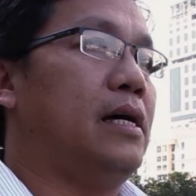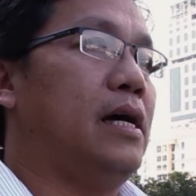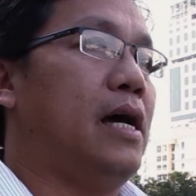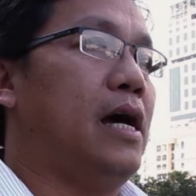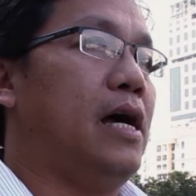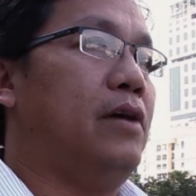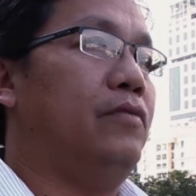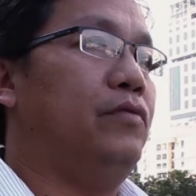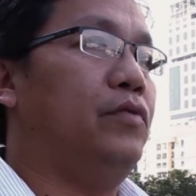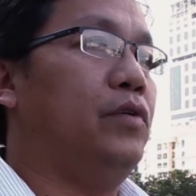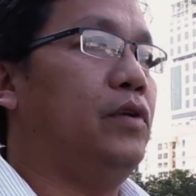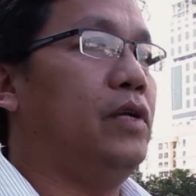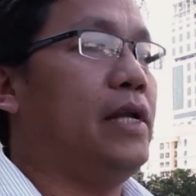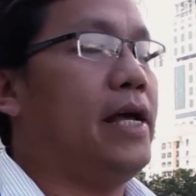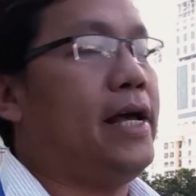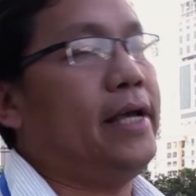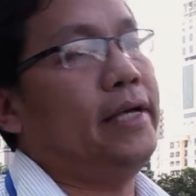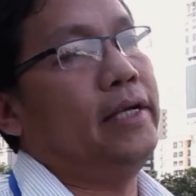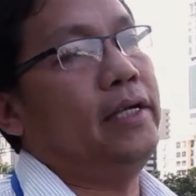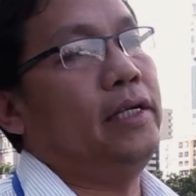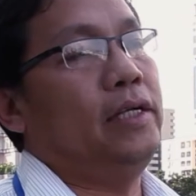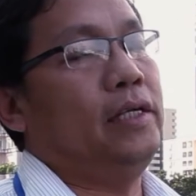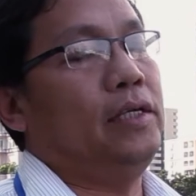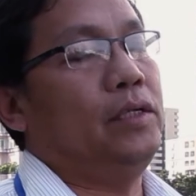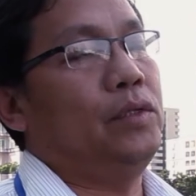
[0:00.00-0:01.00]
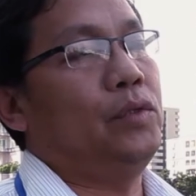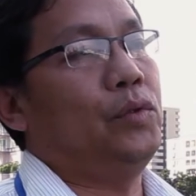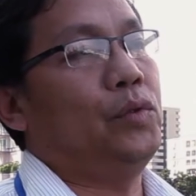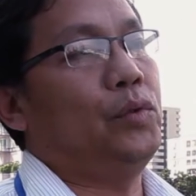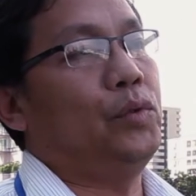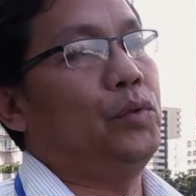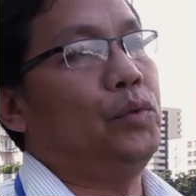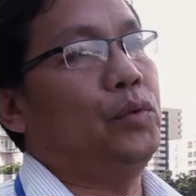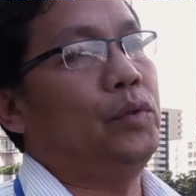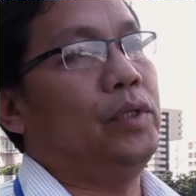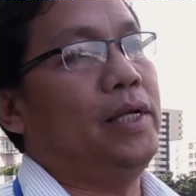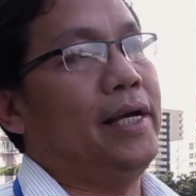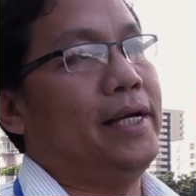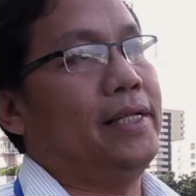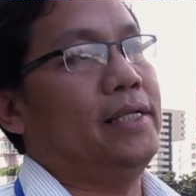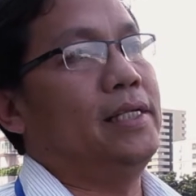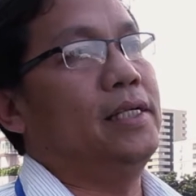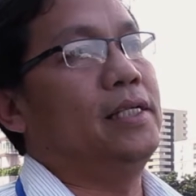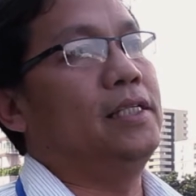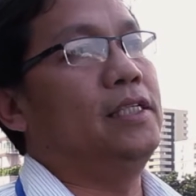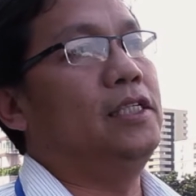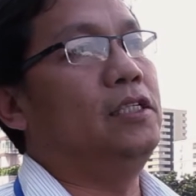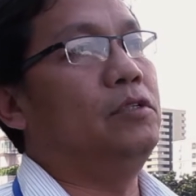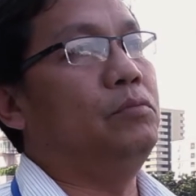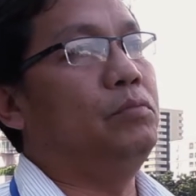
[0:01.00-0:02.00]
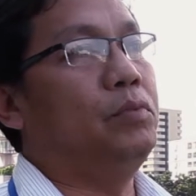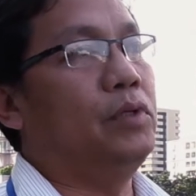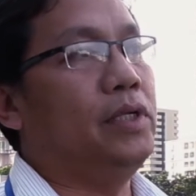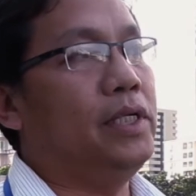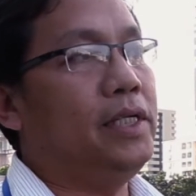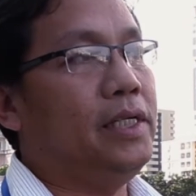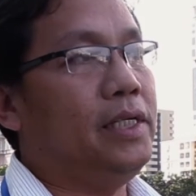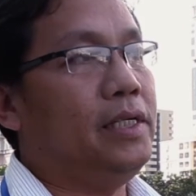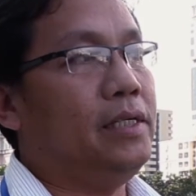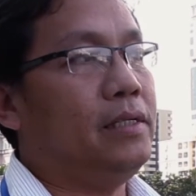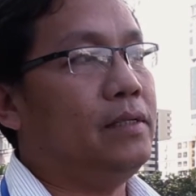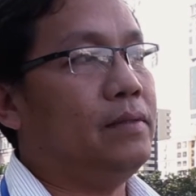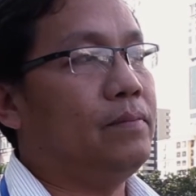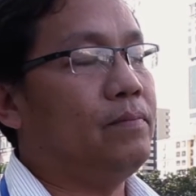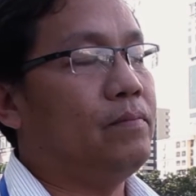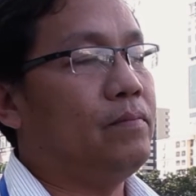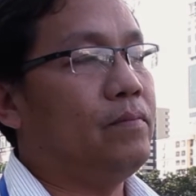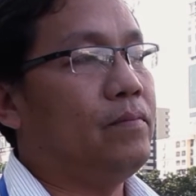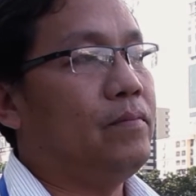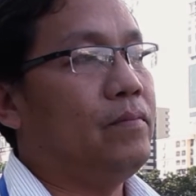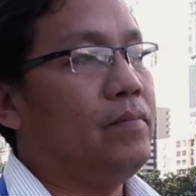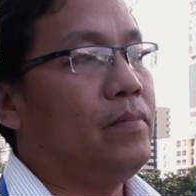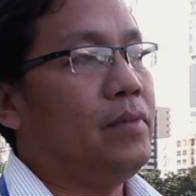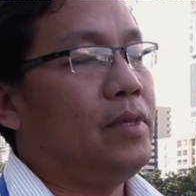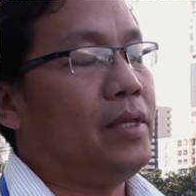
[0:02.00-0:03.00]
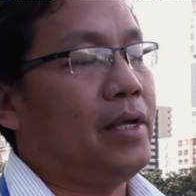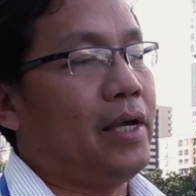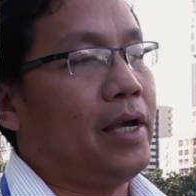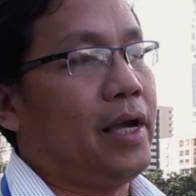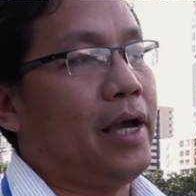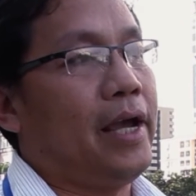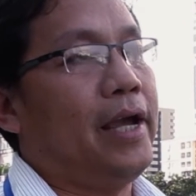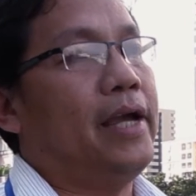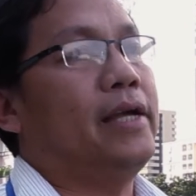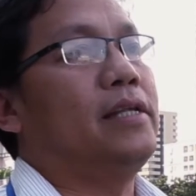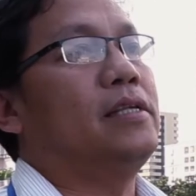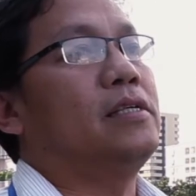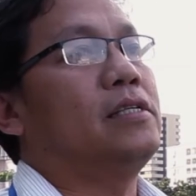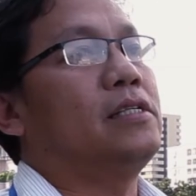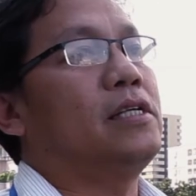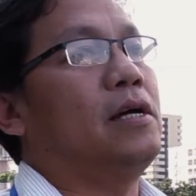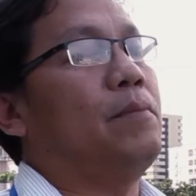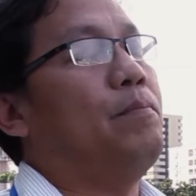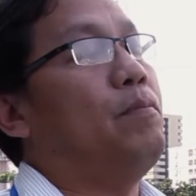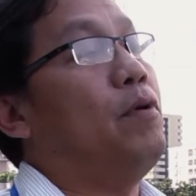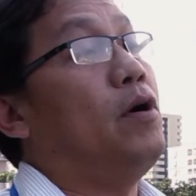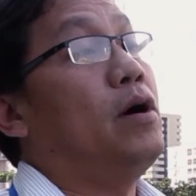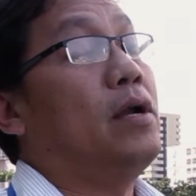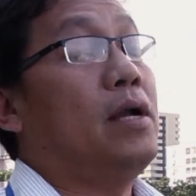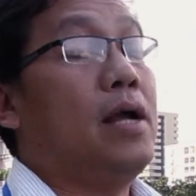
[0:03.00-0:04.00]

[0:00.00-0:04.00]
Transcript: I would like to that IBRRI can support